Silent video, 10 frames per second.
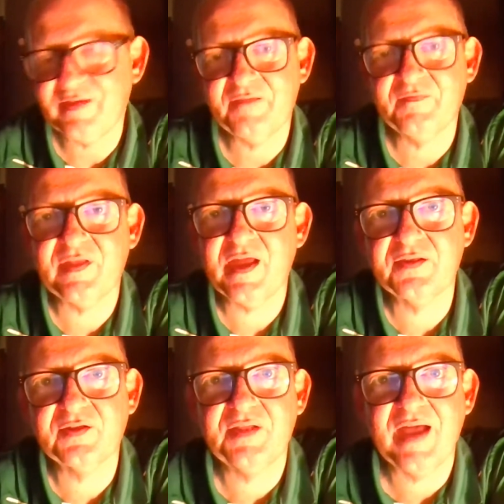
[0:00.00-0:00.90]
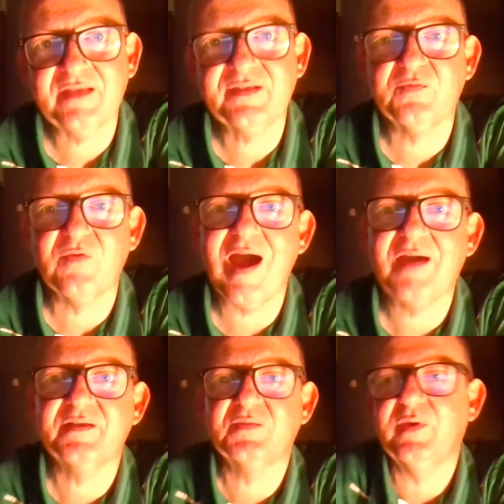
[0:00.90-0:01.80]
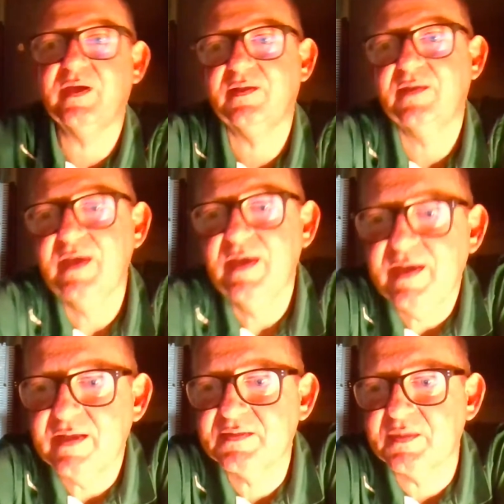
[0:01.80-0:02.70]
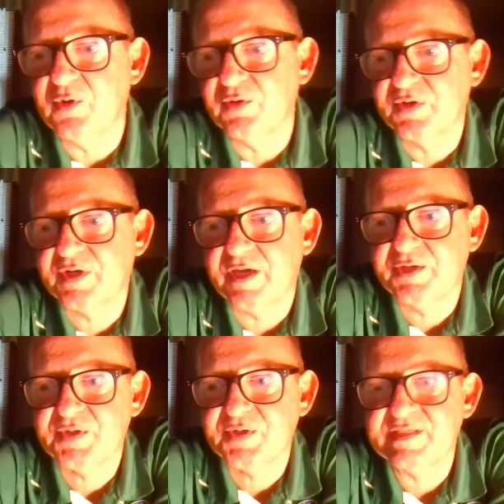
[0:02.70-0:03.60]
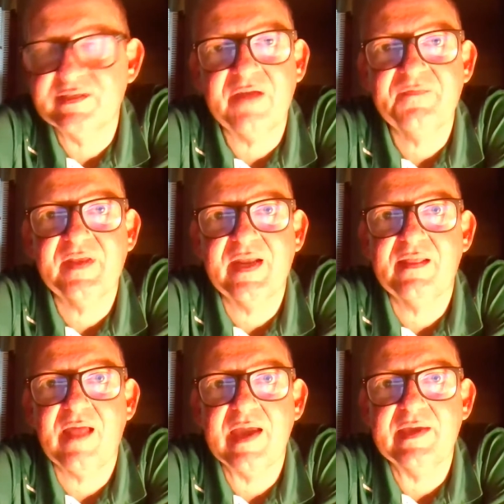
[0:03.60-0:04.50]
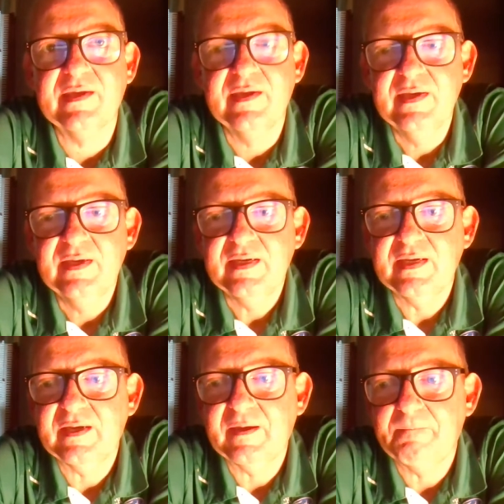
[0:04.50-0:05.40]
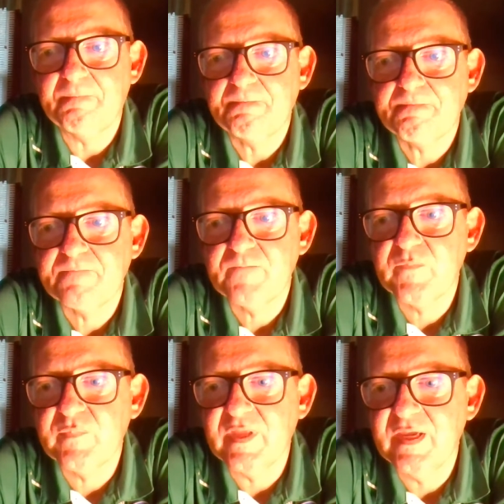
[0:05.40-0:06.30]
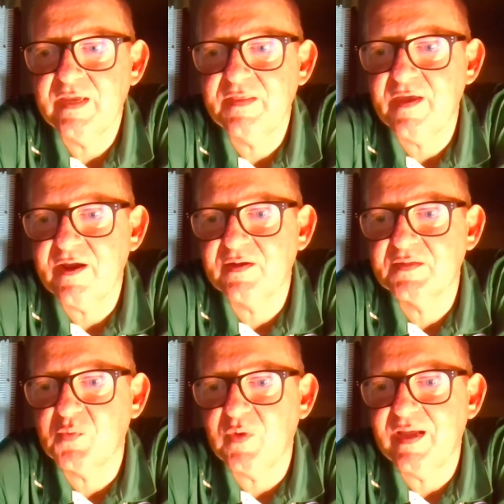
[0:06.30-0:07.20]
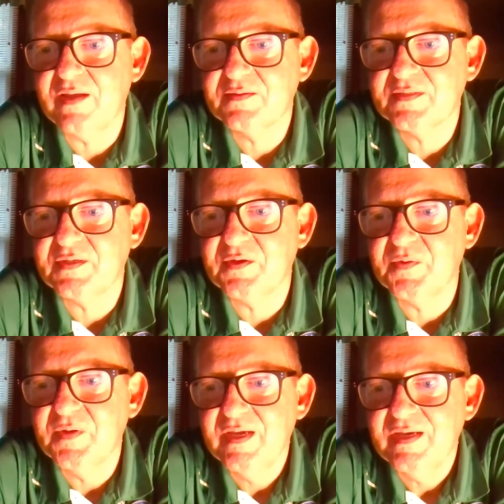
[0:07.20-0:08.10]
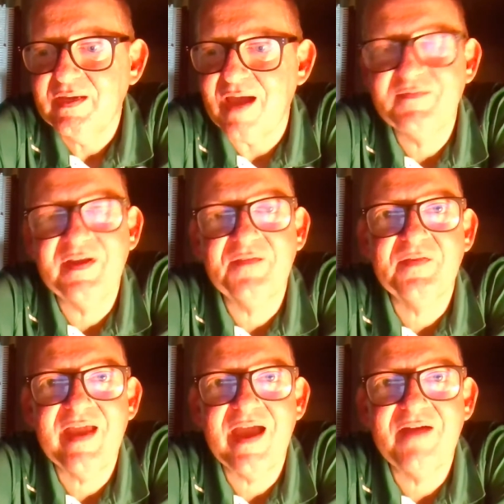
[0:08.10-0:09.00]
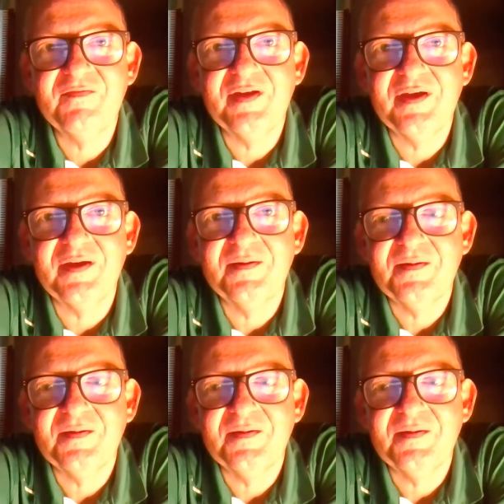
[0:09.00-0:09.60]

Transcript: a lot of the classic rock as well, and some older country stuff that I like um, in there as well. So I definitely I